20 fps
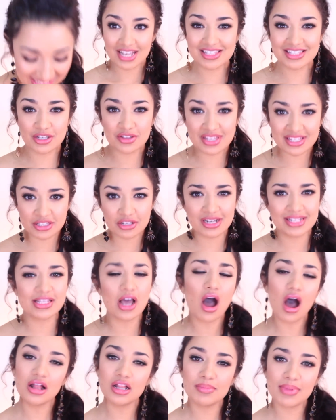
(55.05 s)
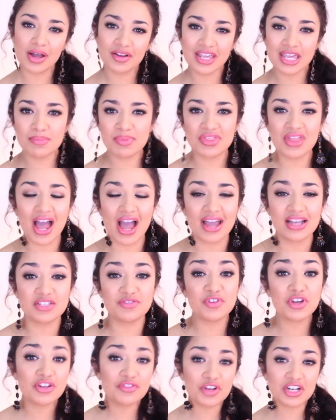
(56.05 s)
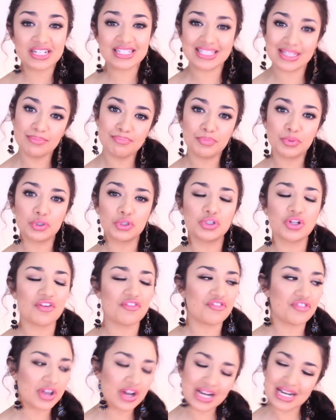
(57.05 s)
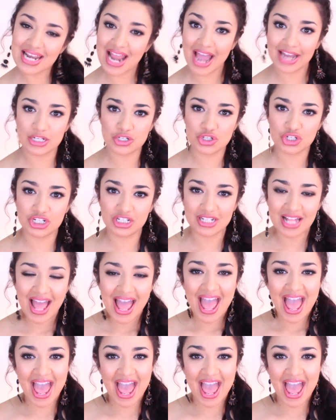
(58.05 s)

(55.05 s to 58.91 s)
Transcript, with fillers: so this look is all about keeping the eyes very, very simple, very natural,